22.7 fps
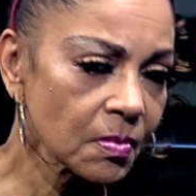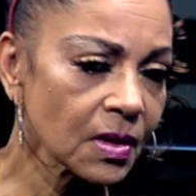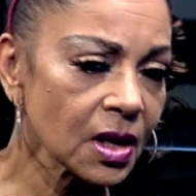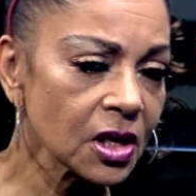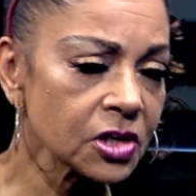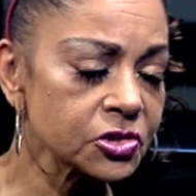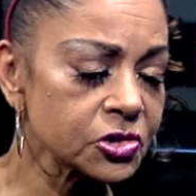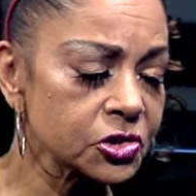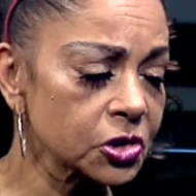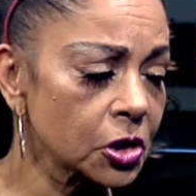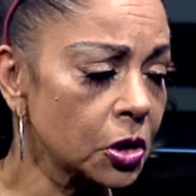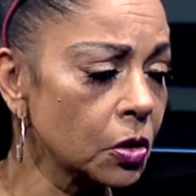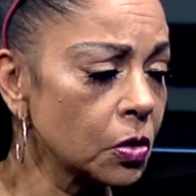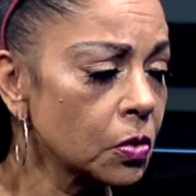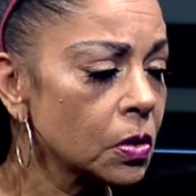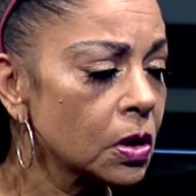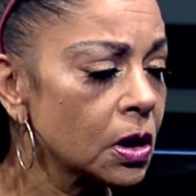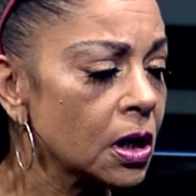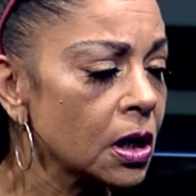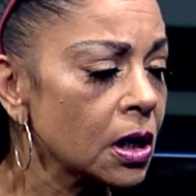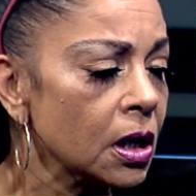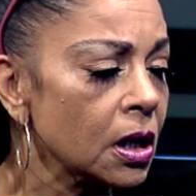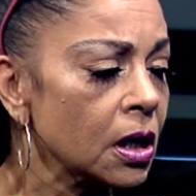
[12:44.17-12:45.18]
So
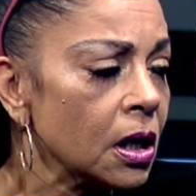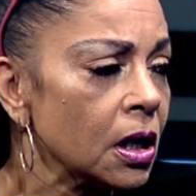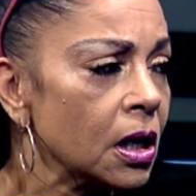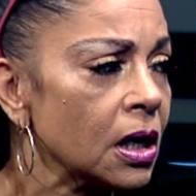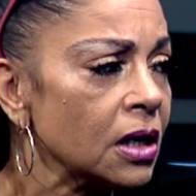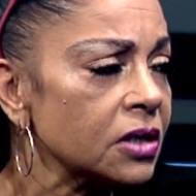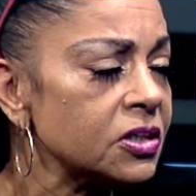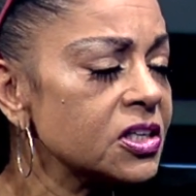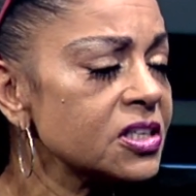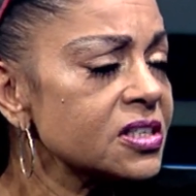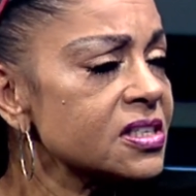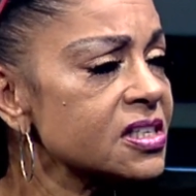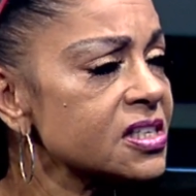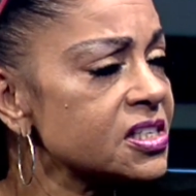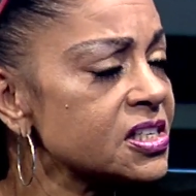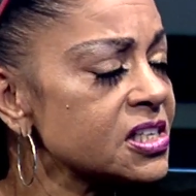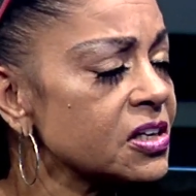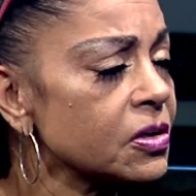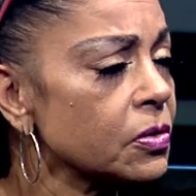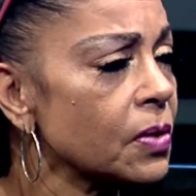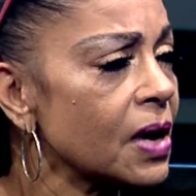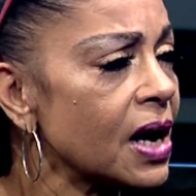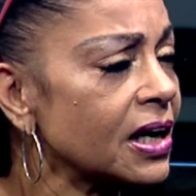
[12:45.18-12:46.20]
just to sit
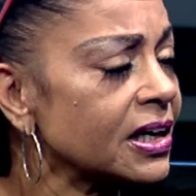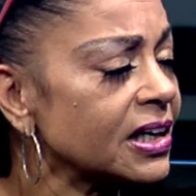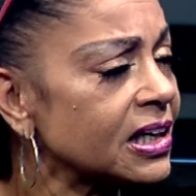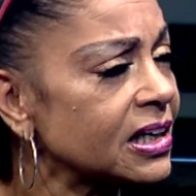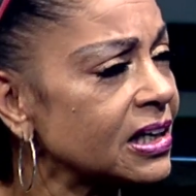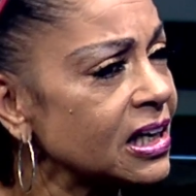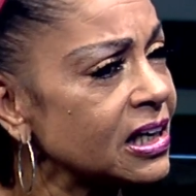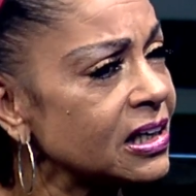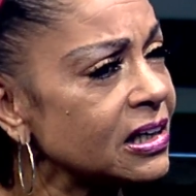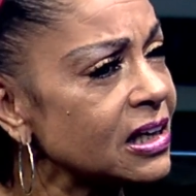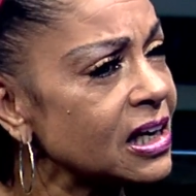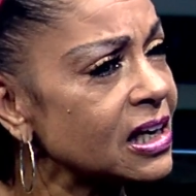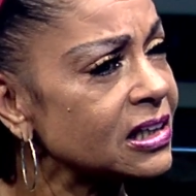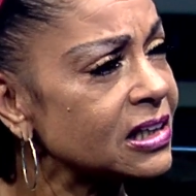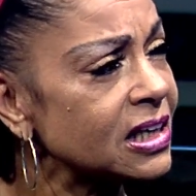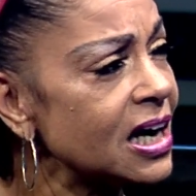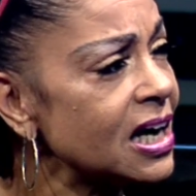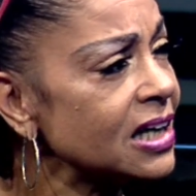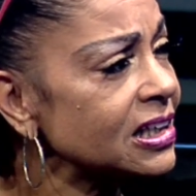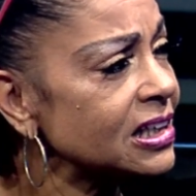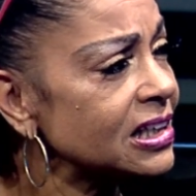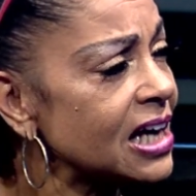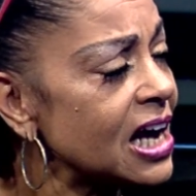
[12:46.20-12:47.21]
around and
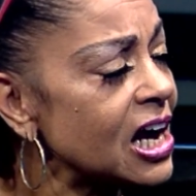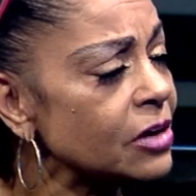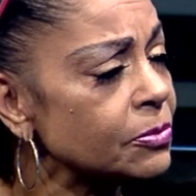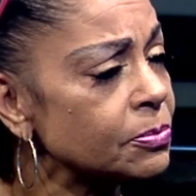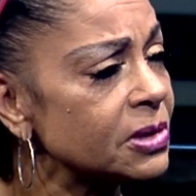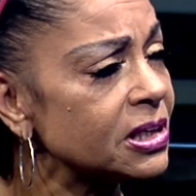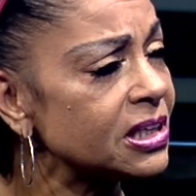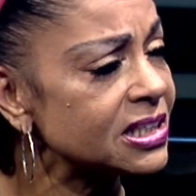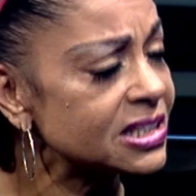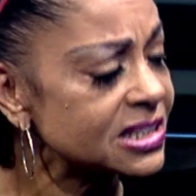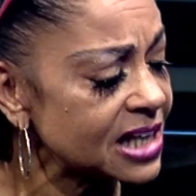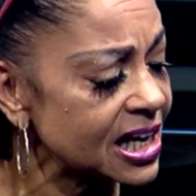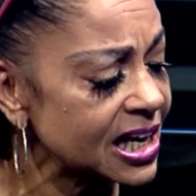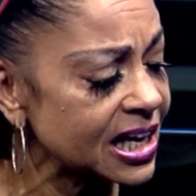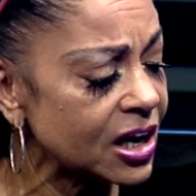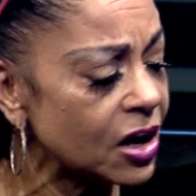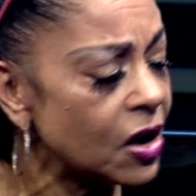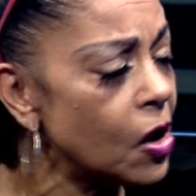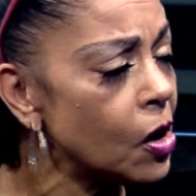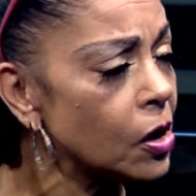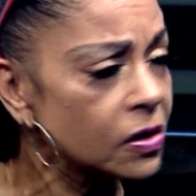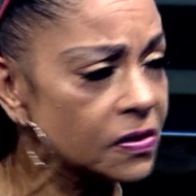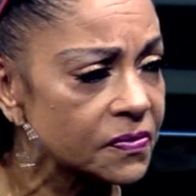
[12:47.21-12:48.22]
God allowed me to take
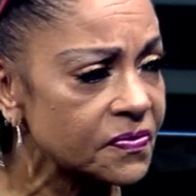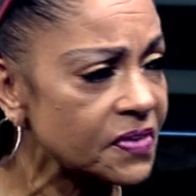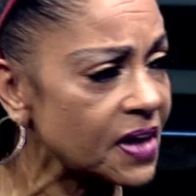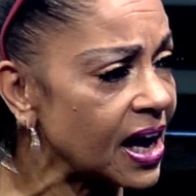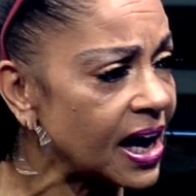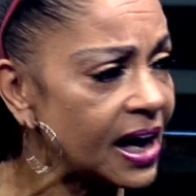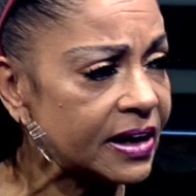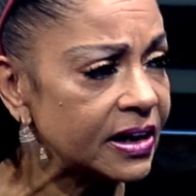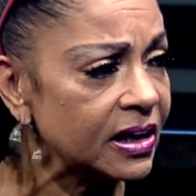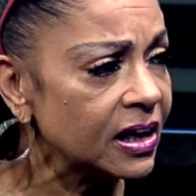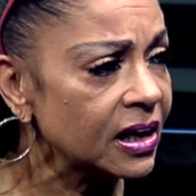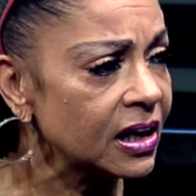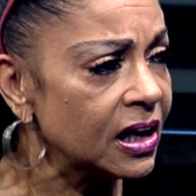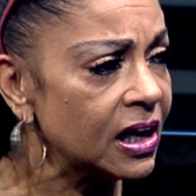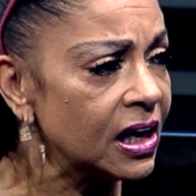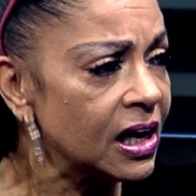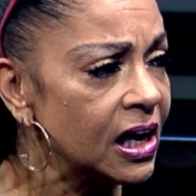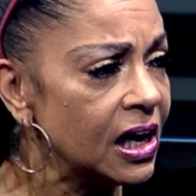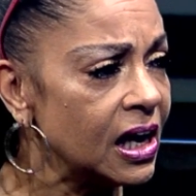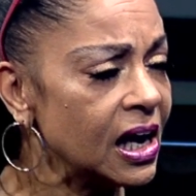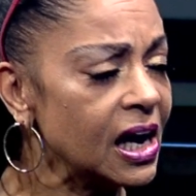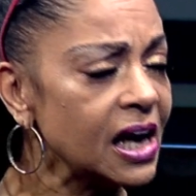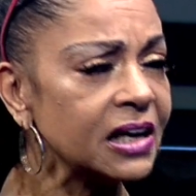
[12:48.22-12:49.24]
all of that,
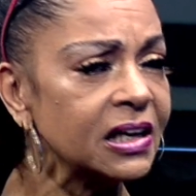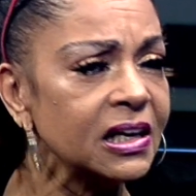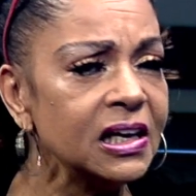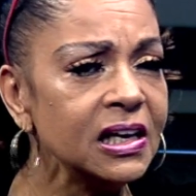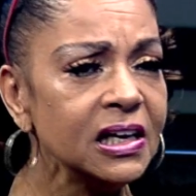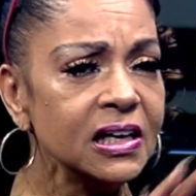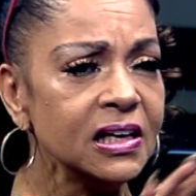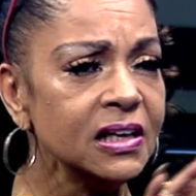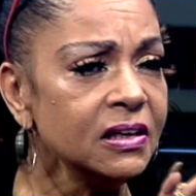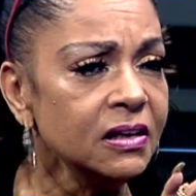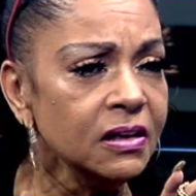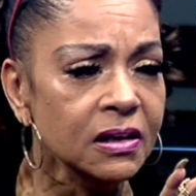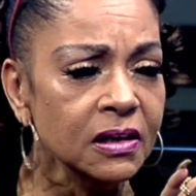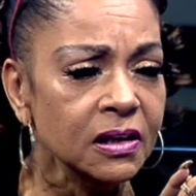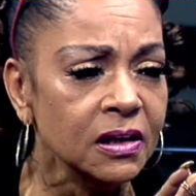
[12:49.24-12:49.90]
and he